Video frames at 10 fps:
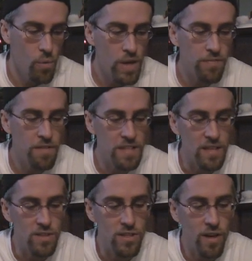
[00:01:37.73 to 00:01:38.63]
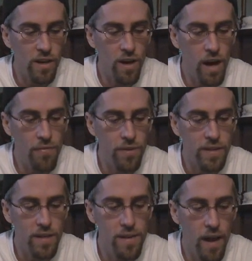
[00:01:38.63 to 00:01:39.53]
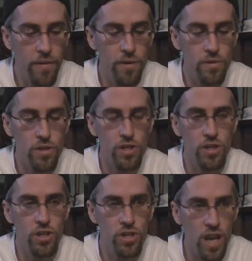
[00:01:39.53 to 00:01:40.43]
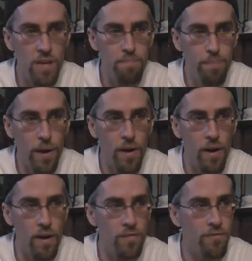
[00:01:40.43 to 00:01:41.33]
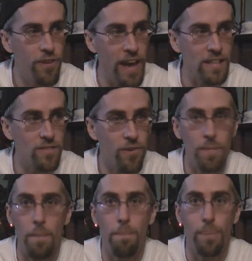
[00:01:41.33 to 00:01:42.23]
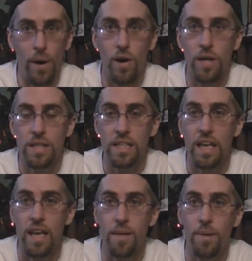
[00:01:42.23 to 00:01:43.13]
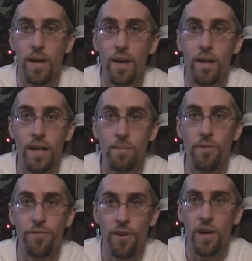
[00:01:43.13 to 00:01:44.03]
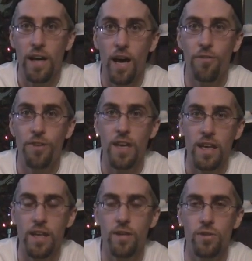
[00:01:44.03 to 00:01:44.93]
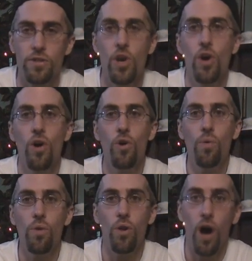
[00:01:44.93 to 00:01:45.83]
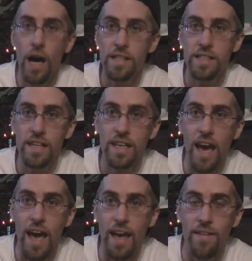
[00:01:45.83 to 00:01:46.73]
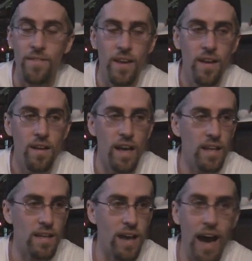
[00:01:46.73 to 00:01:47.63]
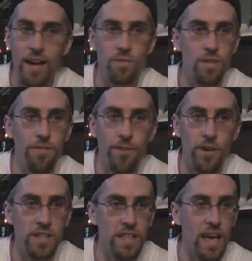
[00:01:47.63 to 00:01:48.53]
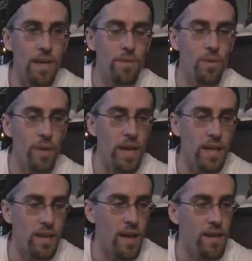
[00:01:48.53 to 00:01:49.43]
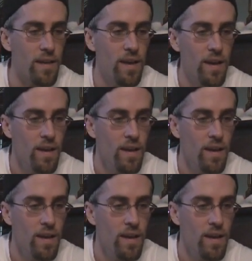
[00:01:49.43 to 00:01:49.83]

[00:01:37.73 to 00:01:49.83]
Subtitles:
Week 15 started off with another shitbird fest from a bird team named the Philadelphia Eagles, who lost again. And God, it was the first game of the week, and